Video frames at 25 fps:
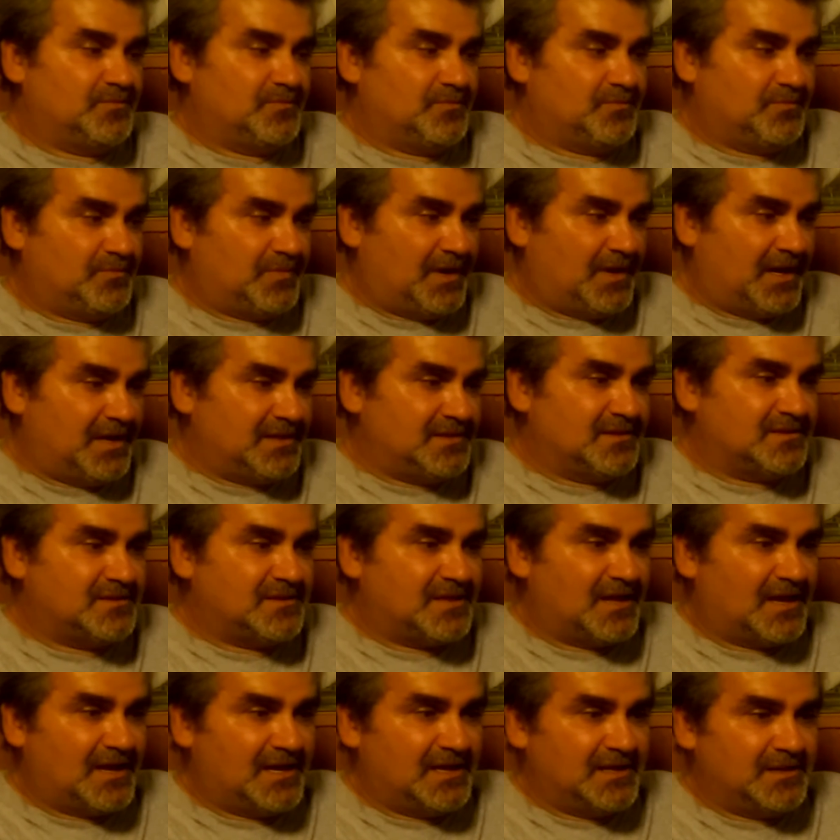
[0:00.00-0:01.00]
By the
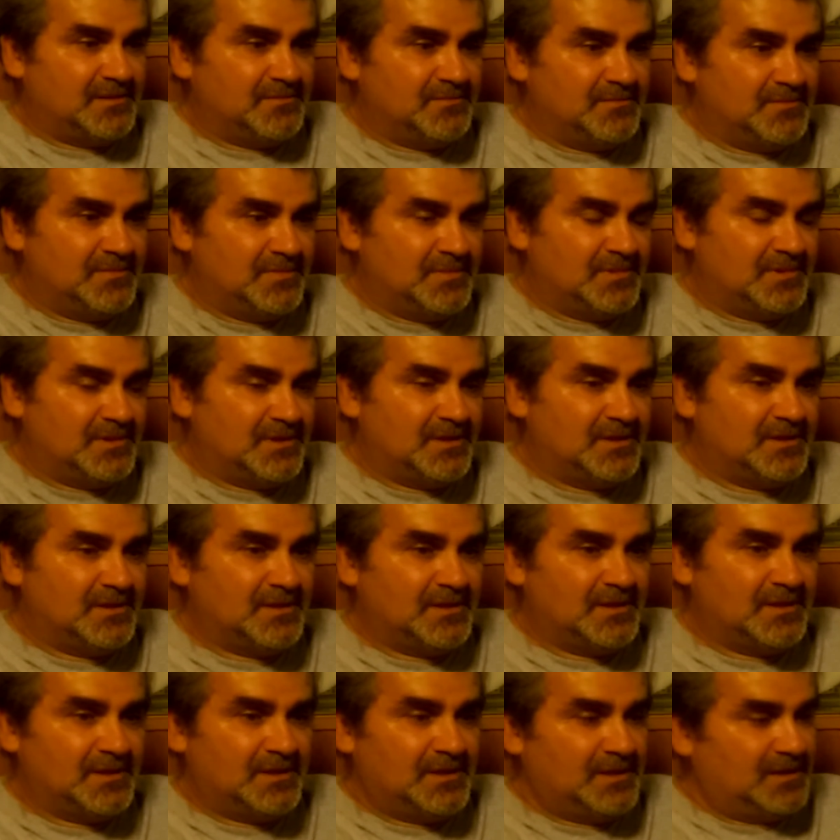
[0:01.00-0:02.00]
time
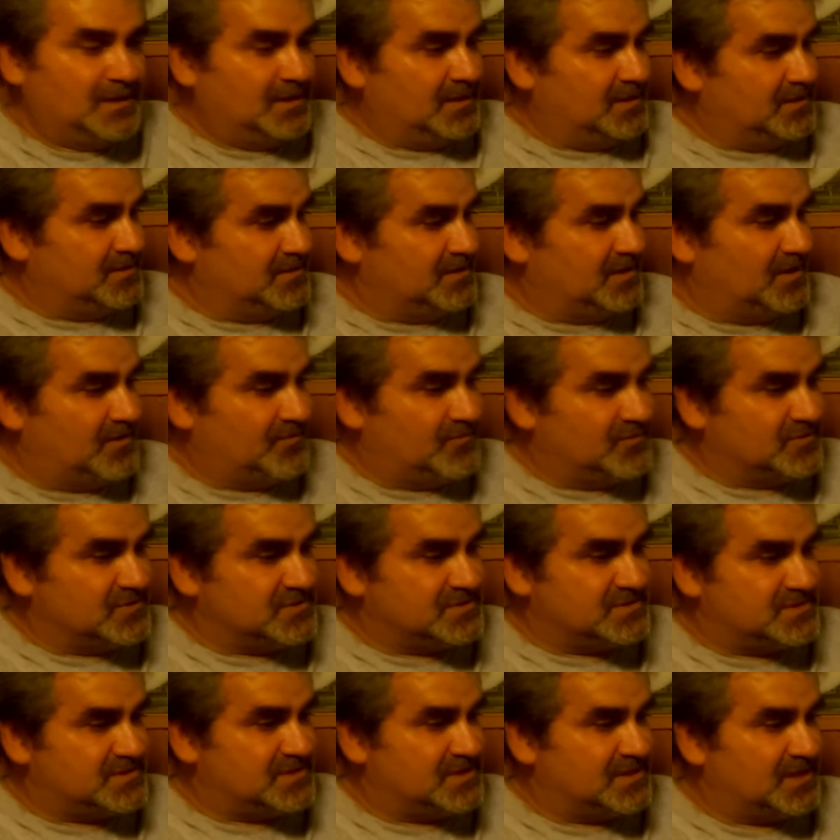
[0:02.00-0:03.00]
there
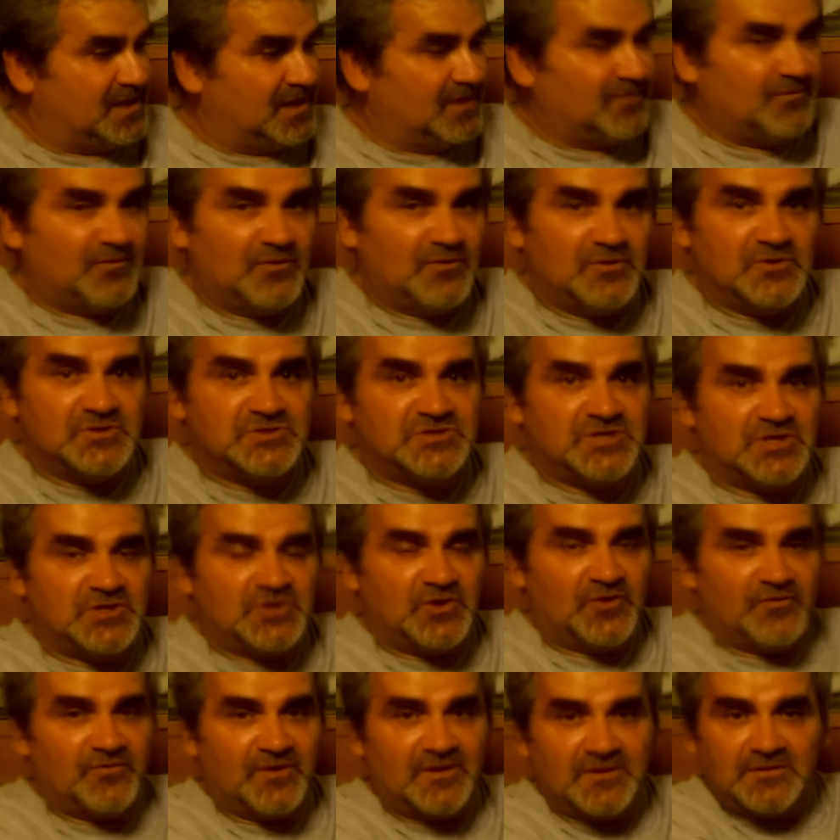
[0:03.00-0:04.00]
was
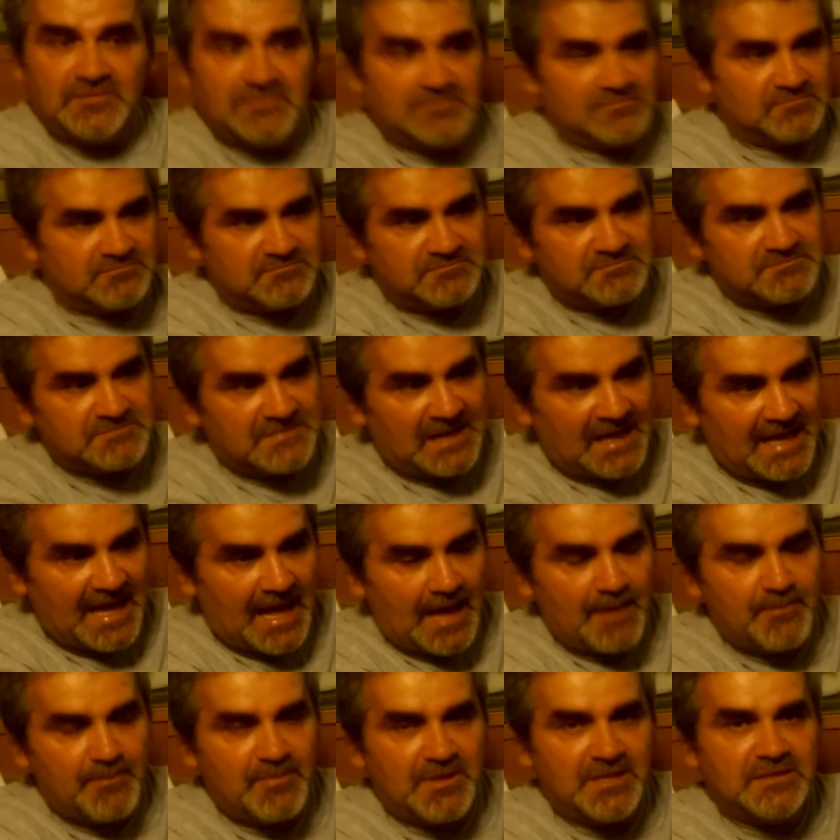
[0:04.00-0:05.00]
evolution of
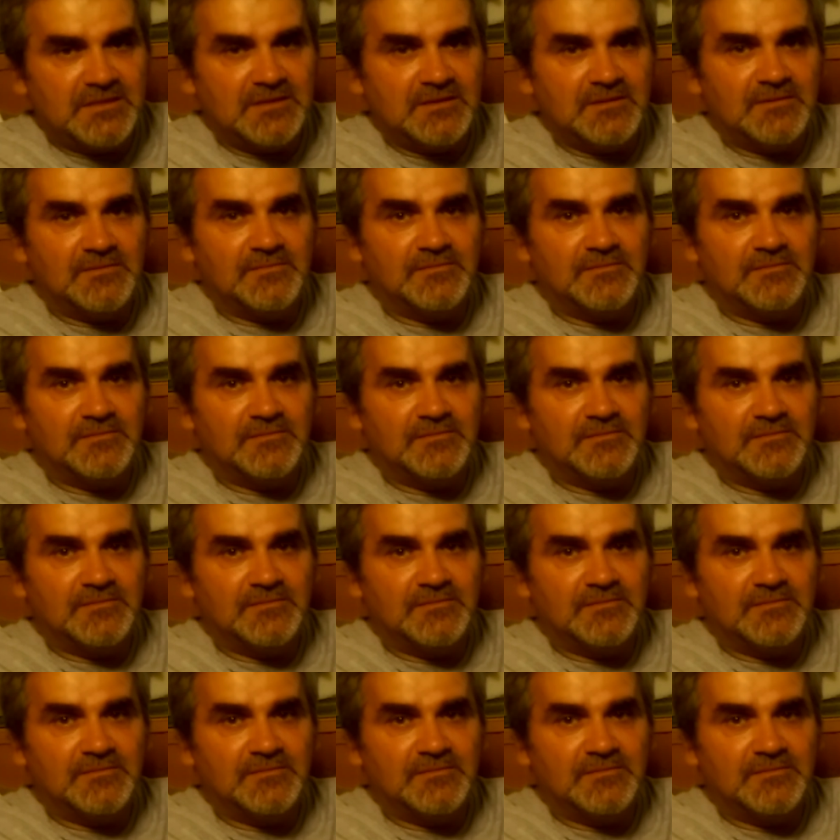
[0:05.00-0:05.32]
habit,